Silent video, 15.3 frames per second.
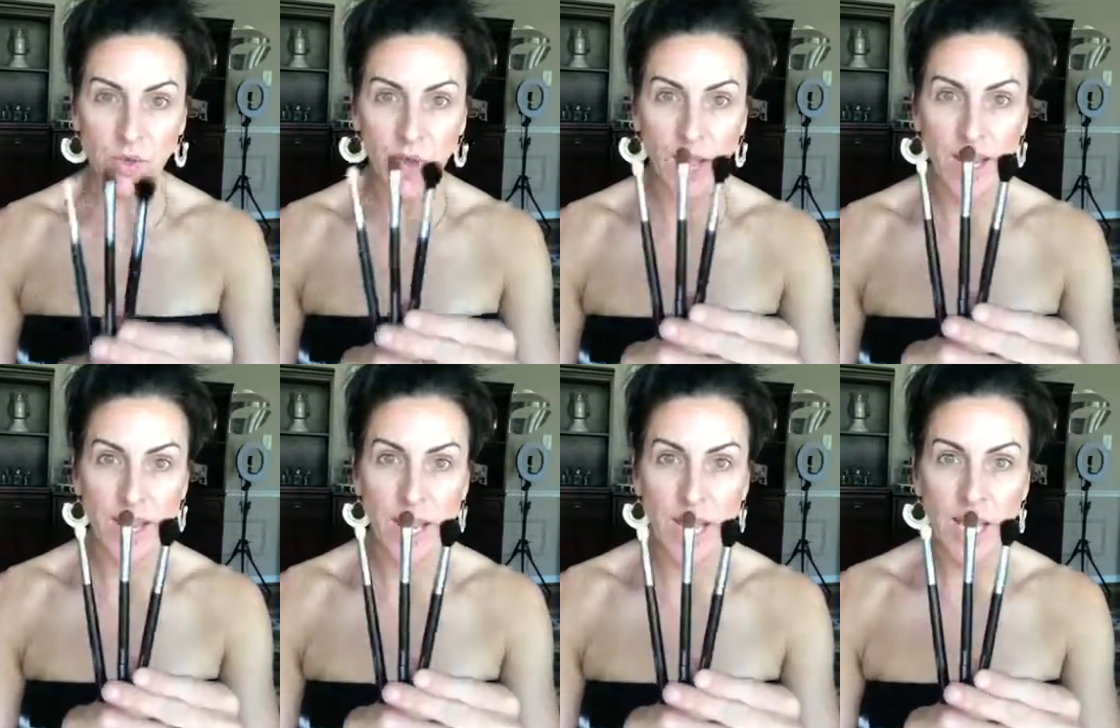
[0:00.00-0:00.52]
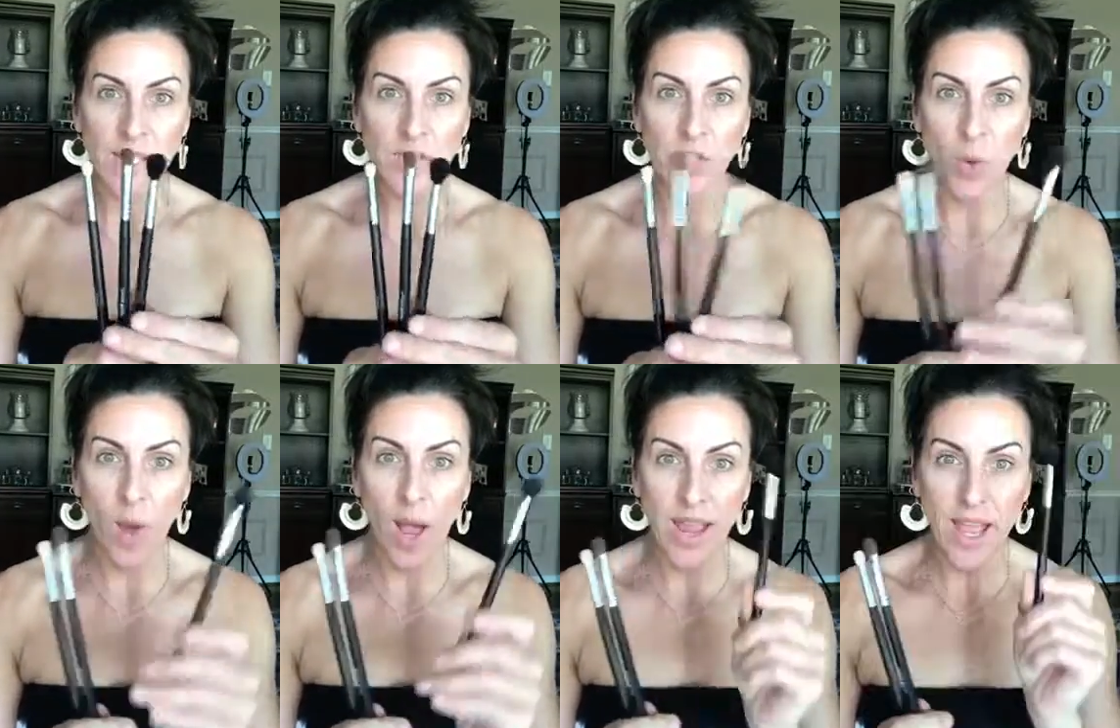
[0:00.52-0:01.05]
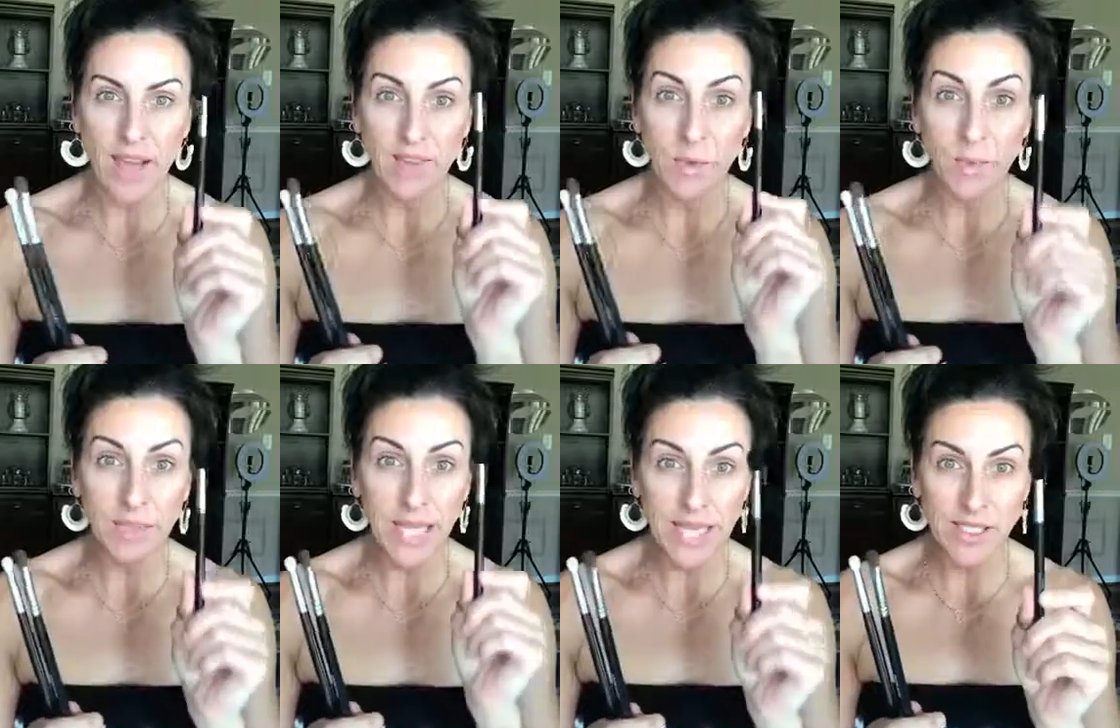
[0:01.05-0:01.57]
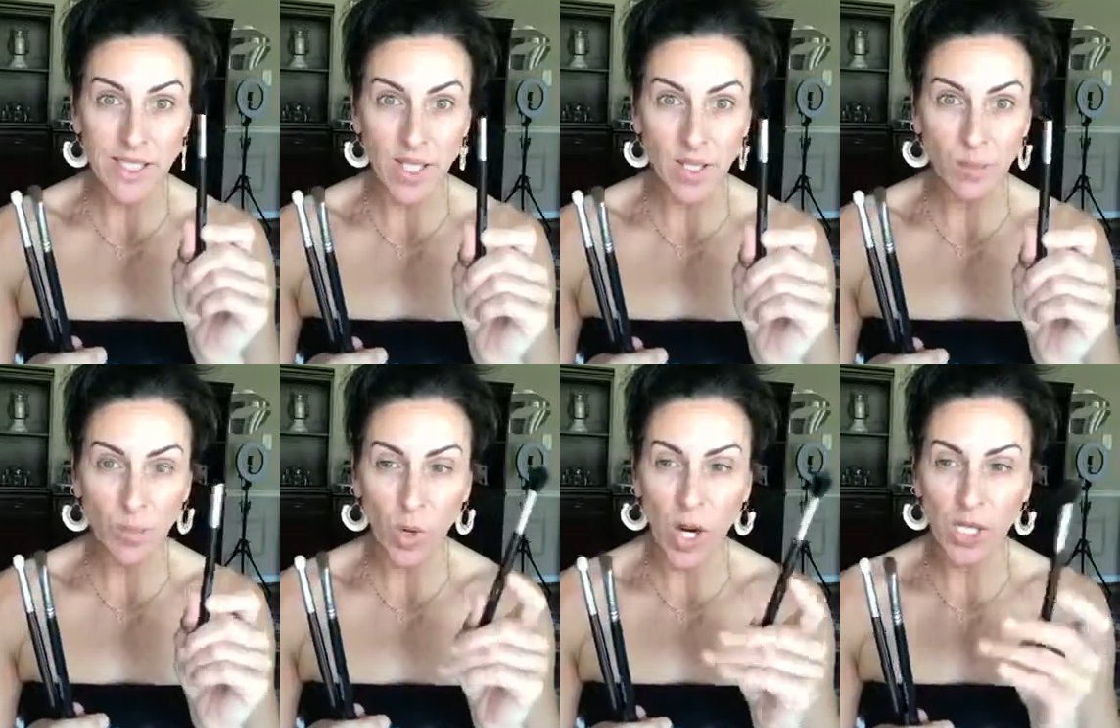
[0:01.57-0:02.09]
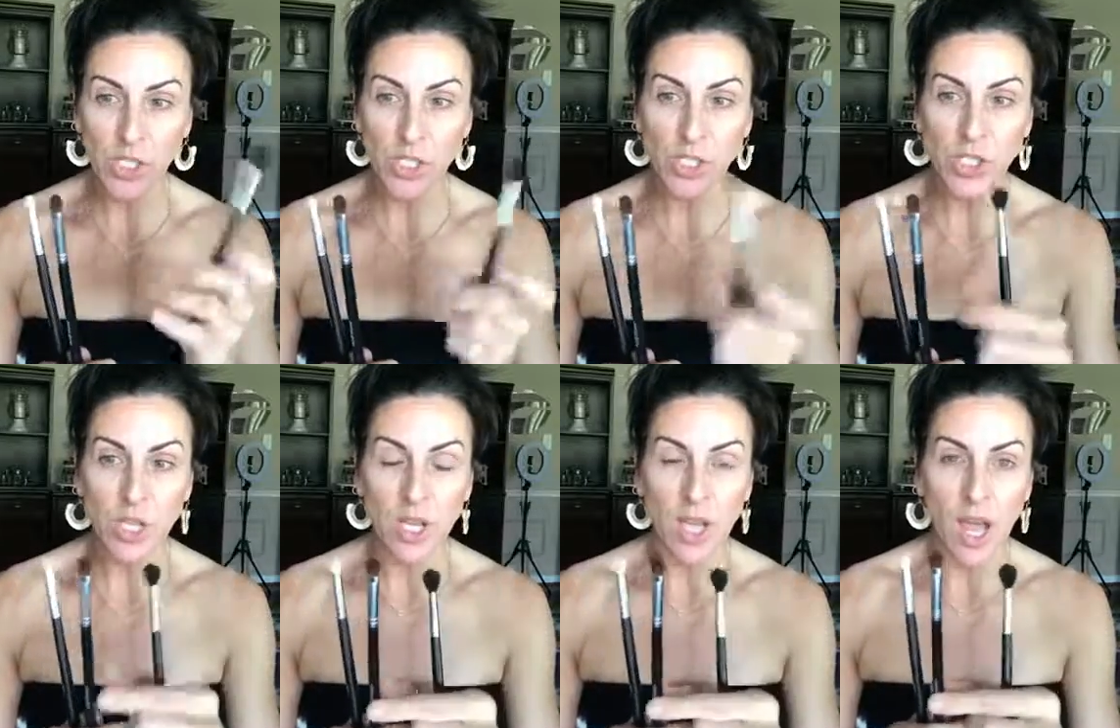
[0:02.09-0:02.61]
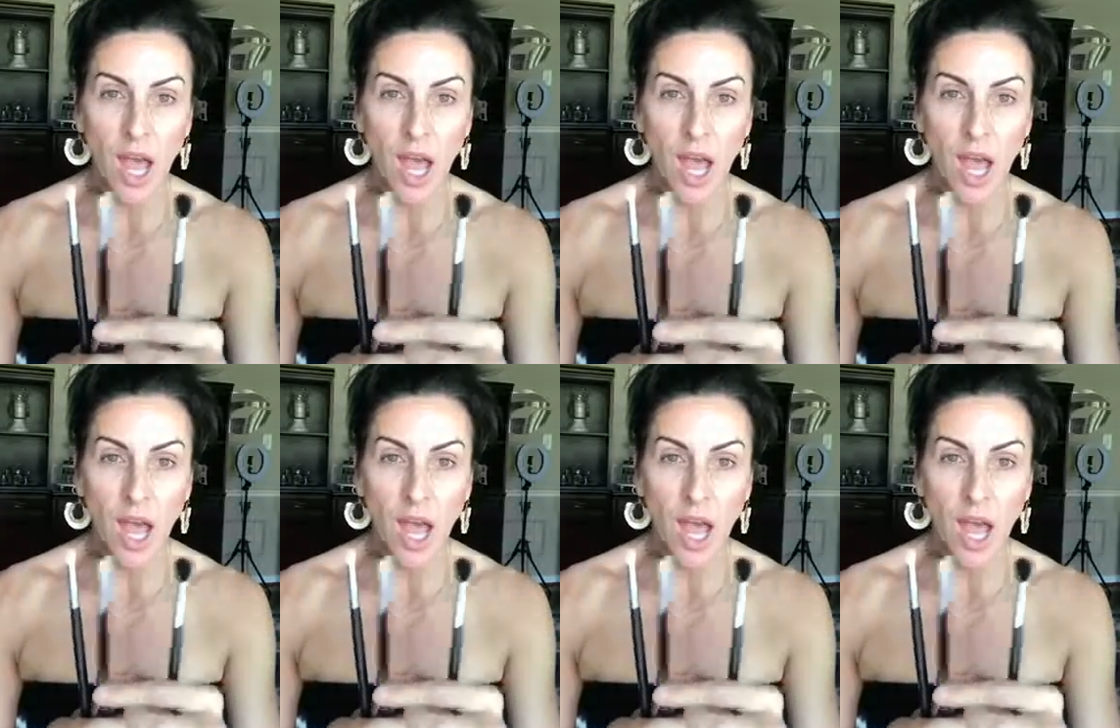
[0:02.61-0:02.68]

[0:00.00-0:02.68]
Okay, so I have a blending brush,